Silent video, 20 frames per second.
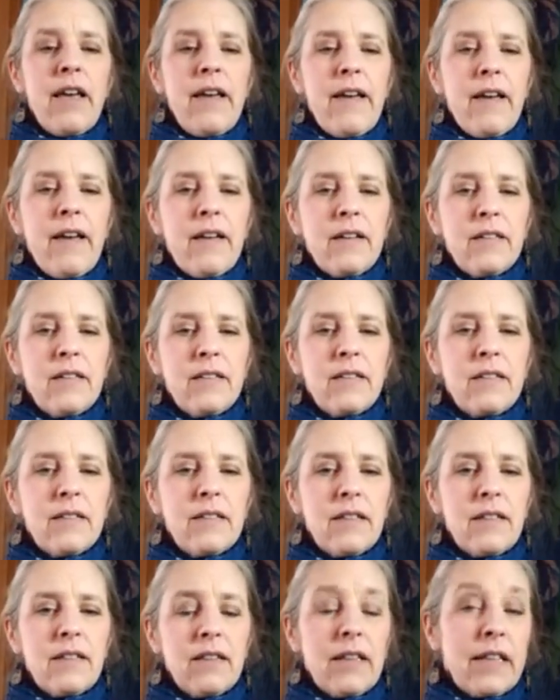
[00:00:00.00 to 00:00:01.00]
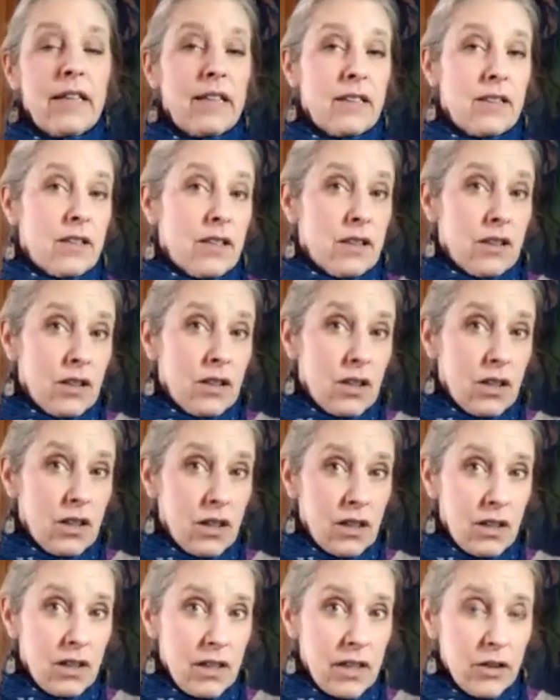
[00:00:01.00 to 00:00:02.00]
And like I said,
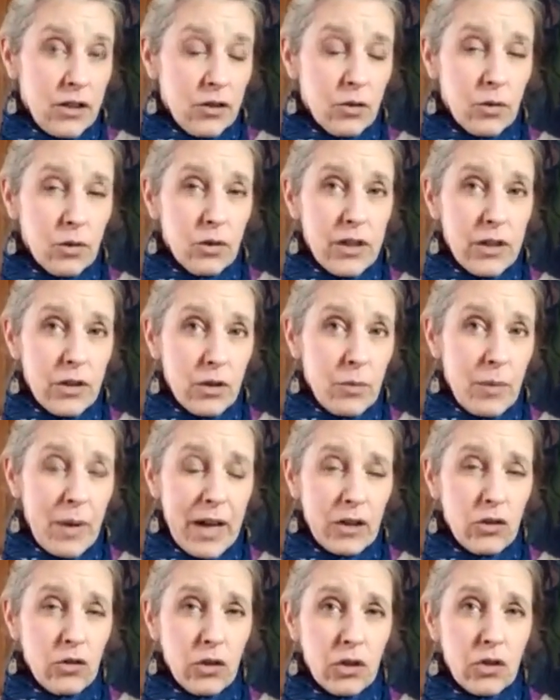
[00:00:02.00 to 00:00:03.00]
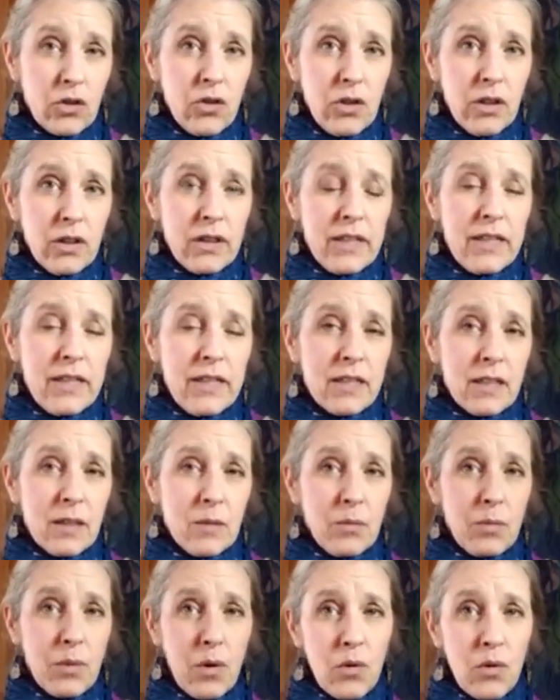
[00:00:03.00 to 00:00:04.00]
neither neither bad nor good. These
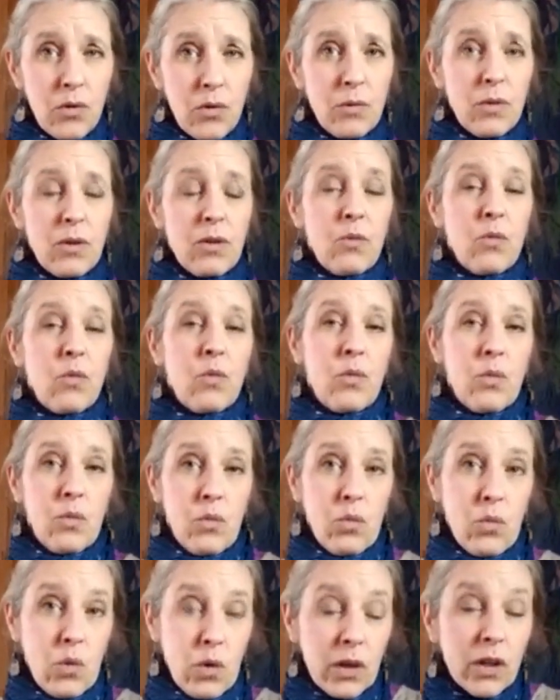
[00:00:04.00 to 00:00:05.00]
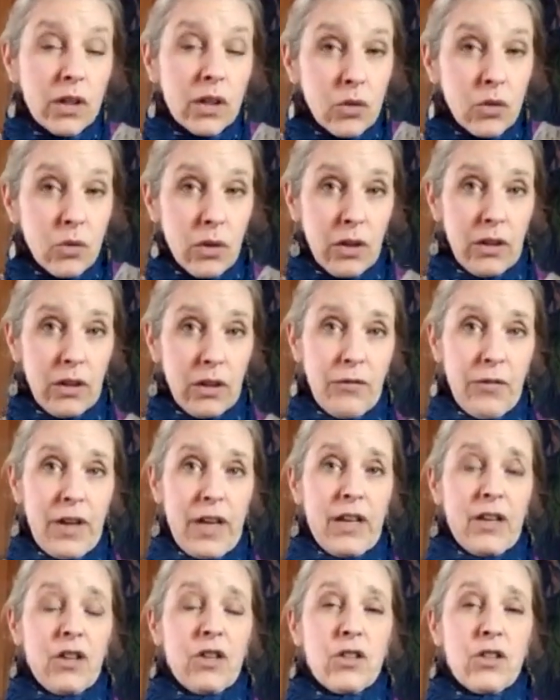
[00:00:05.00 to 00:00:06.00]
can both work to our
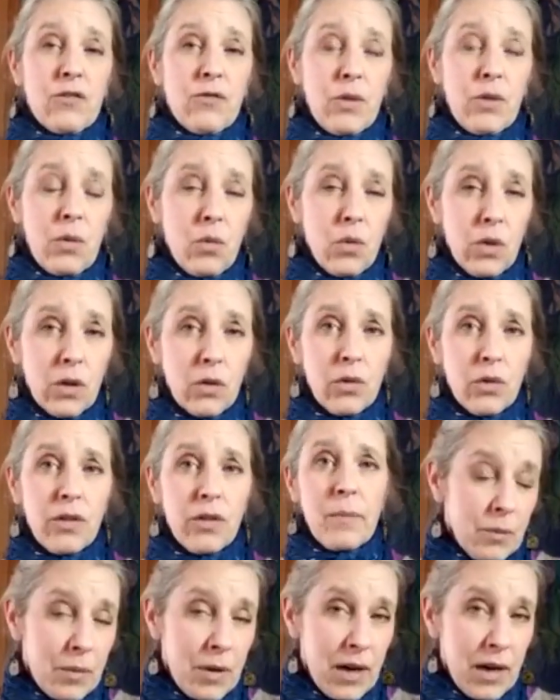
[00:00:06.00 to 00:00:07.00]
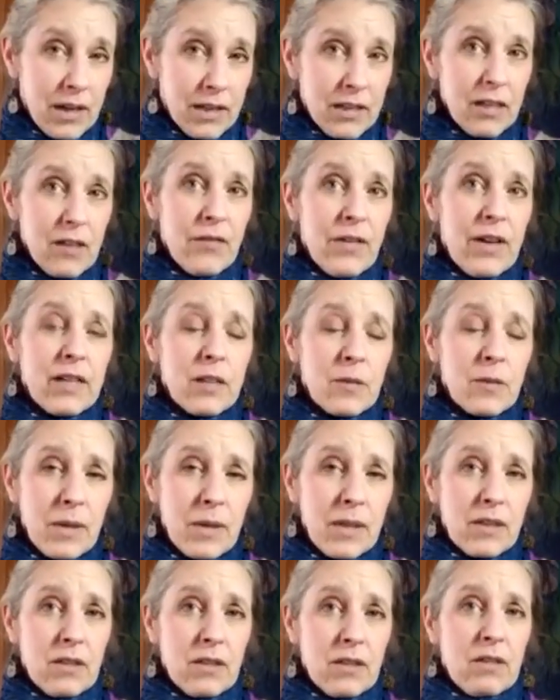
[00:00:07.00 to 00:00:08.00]
advantage if we work with the positive
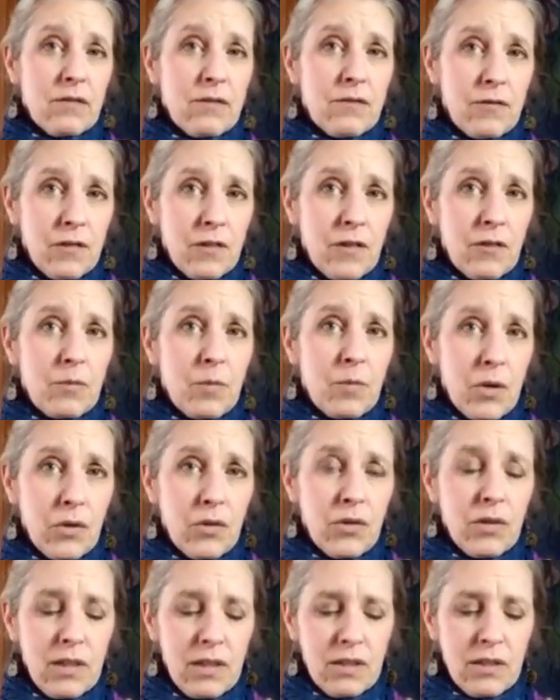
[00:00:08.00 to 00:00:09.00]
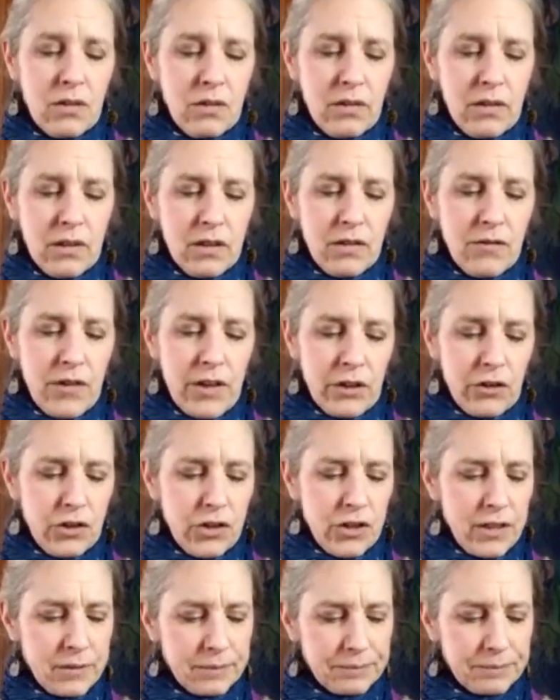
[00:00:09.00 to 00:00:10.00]
aspects of, of both these currents of
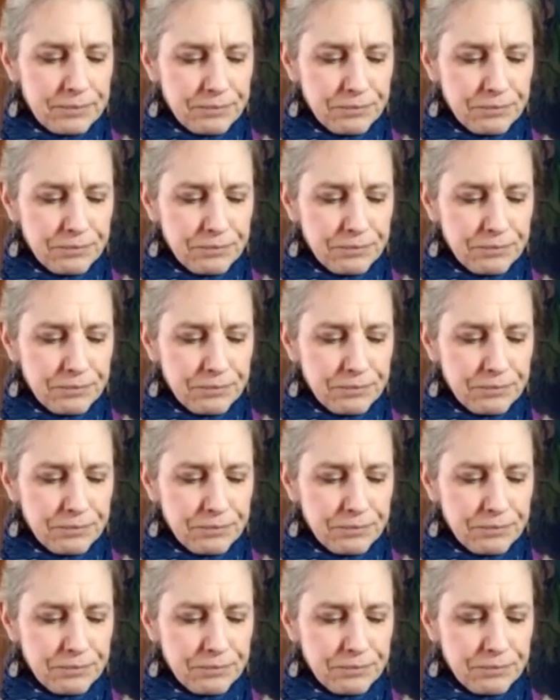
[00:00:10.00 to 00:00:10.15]
energy.